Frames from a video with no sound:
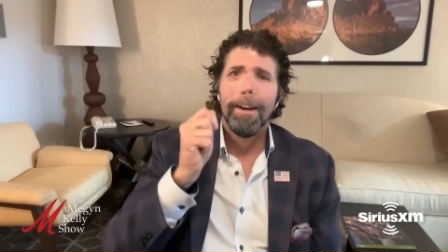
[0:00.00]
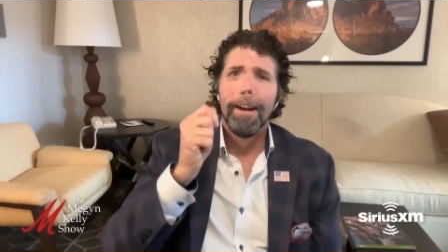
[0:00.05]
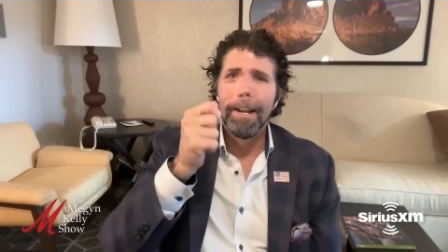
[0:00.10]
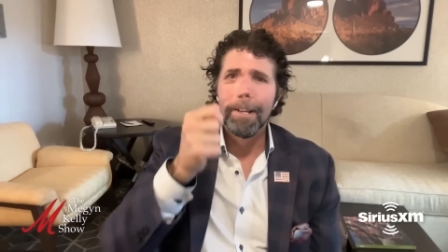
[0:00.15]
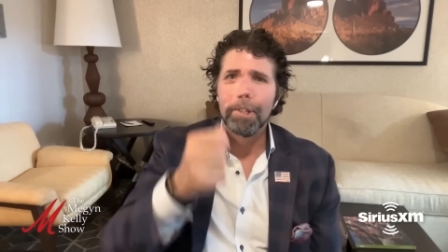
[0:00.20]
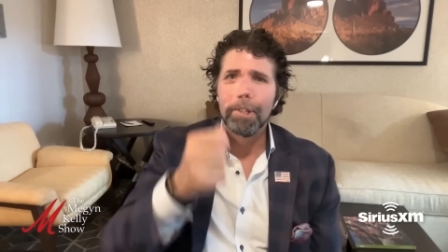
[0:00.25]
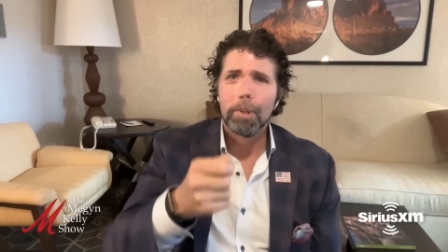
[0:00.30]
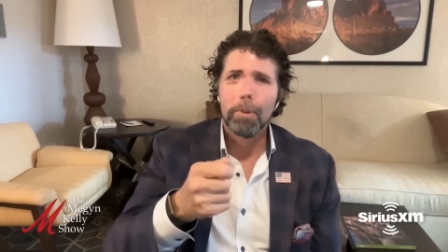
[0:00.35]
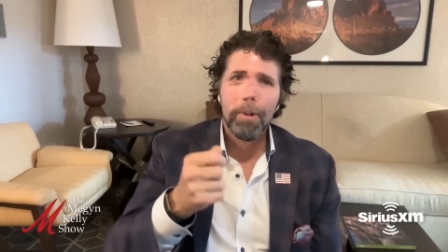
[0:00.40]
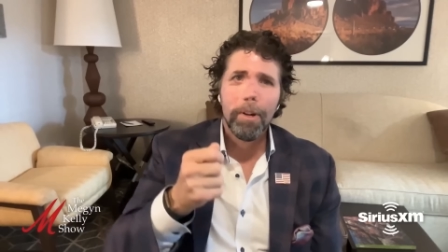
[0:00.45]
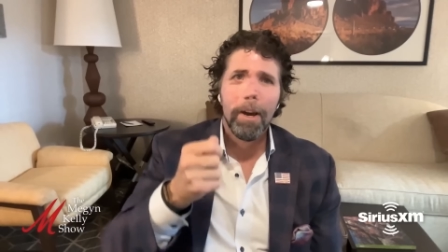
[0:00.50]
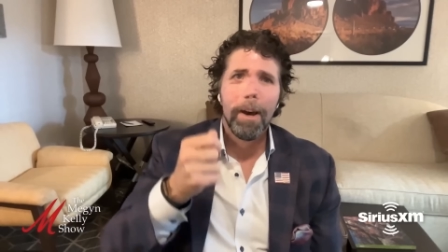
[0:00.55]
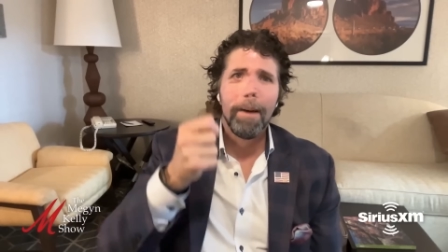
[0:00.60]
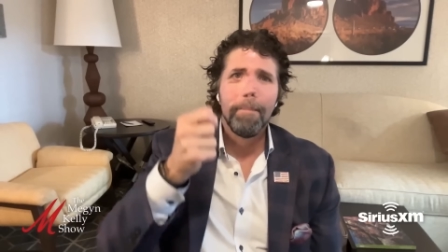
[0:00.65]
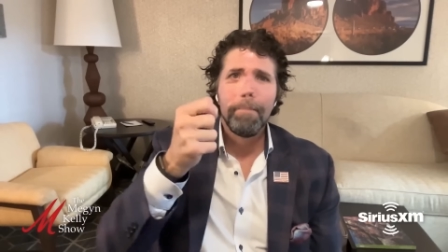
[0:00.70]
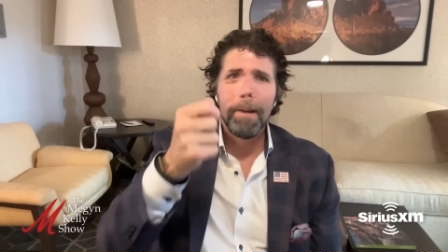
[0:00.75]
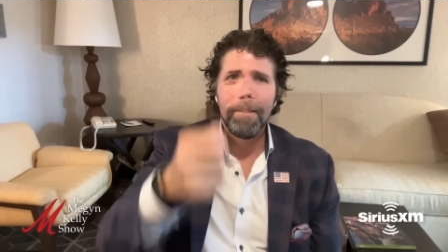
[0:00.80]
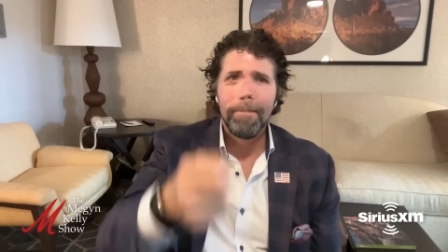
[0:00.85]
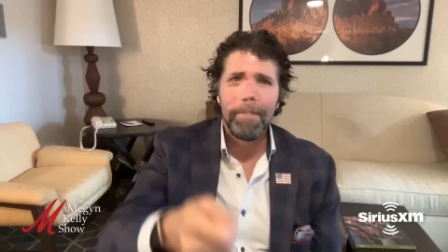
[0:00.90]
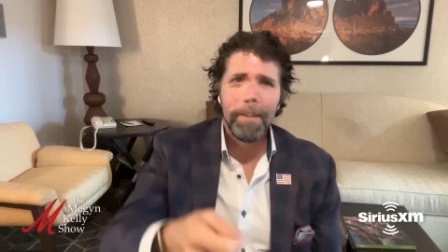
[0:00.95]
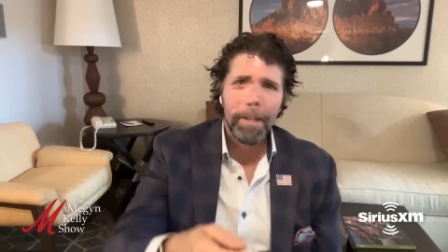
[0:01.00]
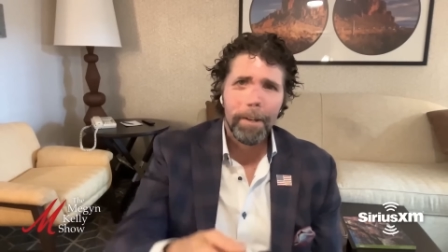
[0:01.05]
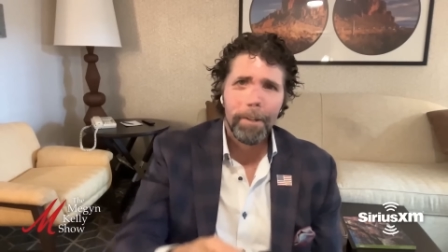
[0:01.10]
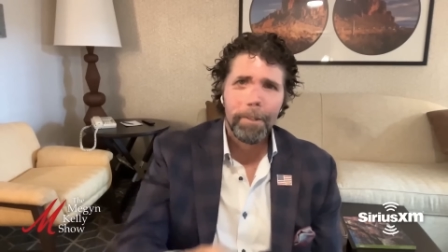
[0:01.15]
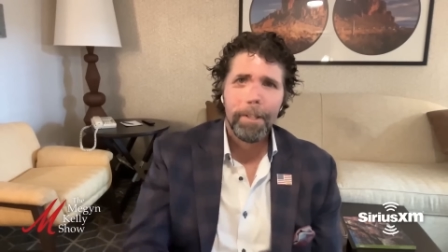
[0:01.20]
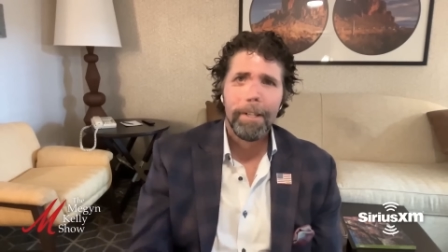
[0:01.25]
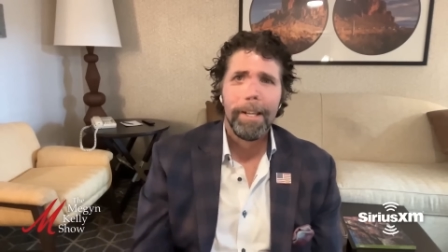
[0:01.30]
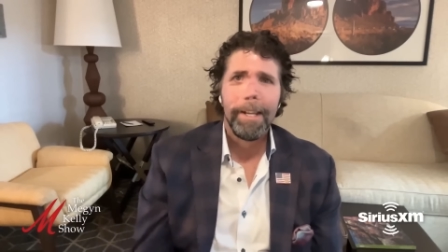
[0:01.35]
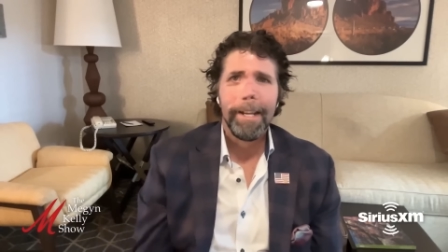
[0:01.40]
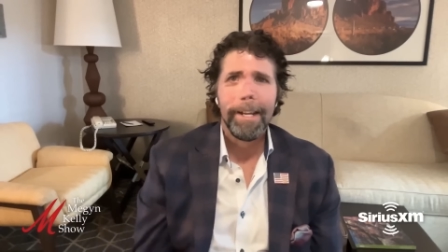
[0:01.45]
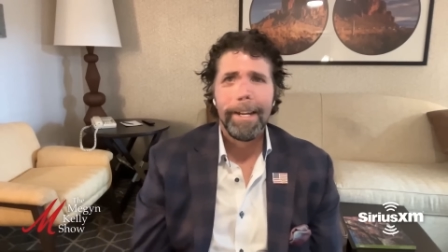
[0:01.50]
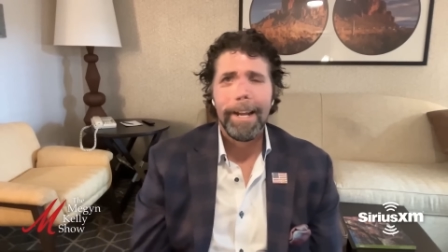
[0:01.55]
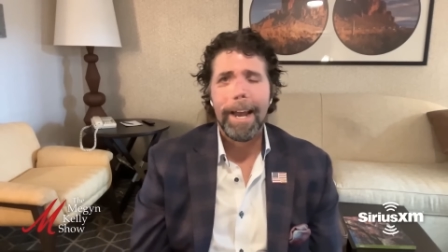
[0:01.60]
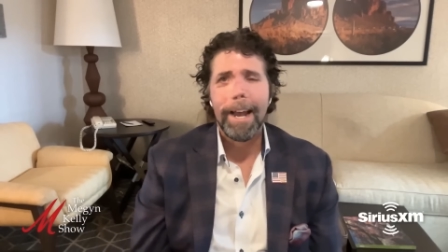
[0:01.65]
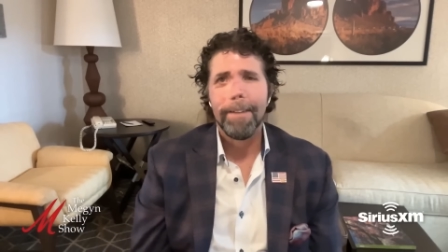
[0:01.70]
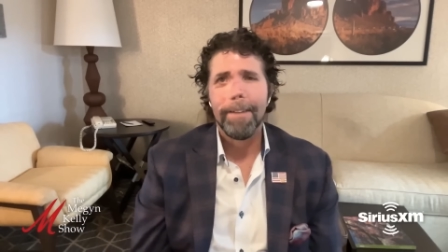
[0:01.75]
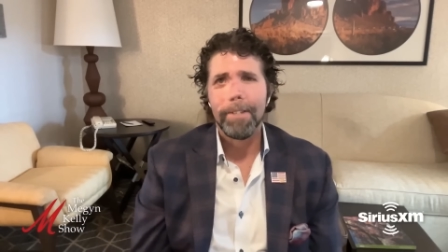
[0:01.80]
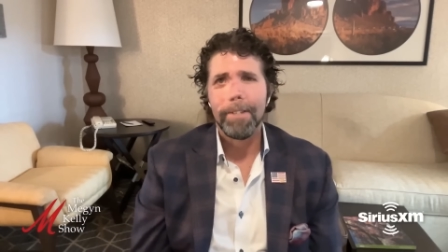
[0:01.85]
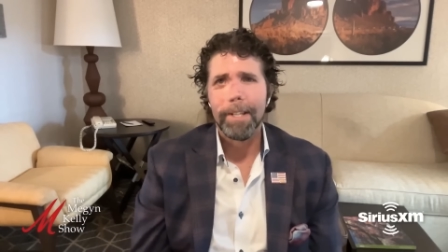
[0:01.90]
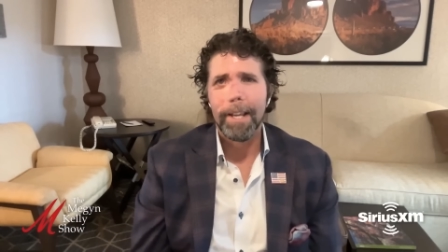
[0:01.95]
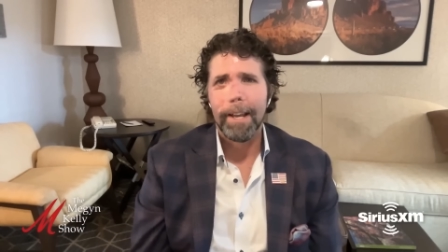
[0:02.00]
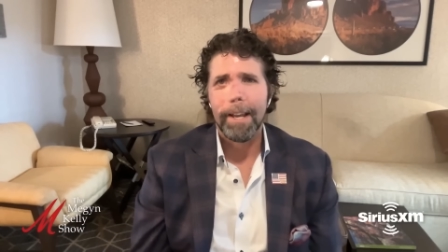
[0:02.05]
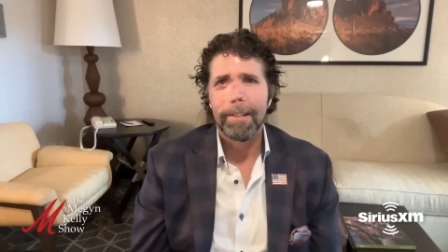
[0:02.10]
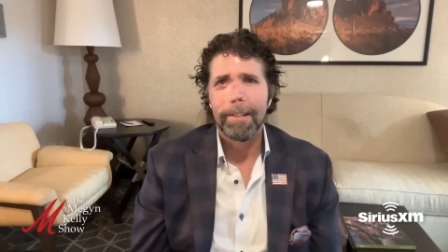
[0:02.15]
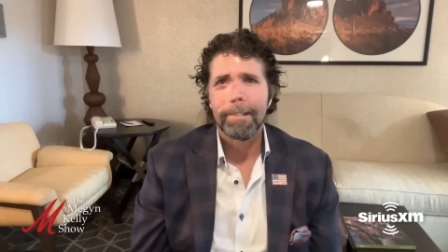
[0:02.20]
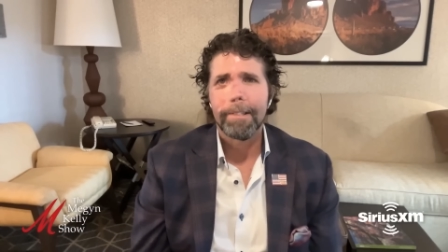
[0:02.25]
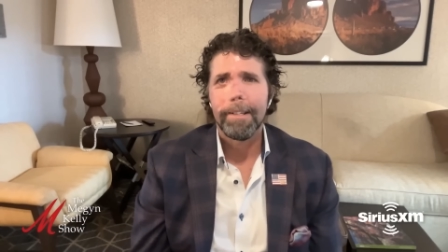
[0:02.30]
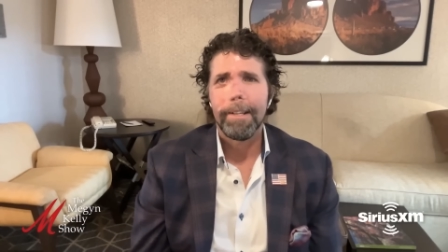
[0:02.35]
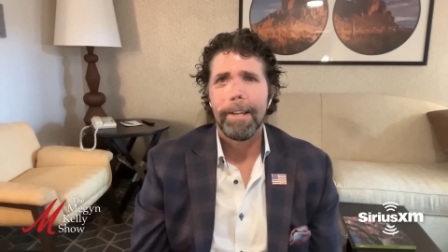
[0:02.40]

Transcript: I screwed up. I failed to land that test.